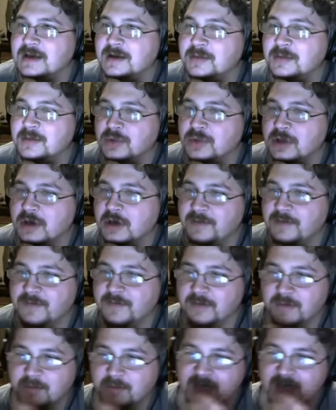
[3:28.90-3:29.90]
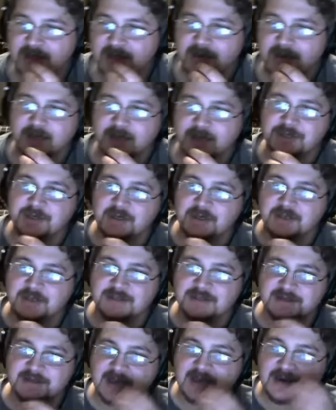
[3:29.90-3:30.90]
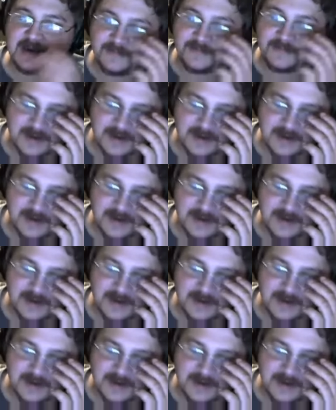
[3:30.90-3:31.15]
it's getting blurry from the medication. It's a side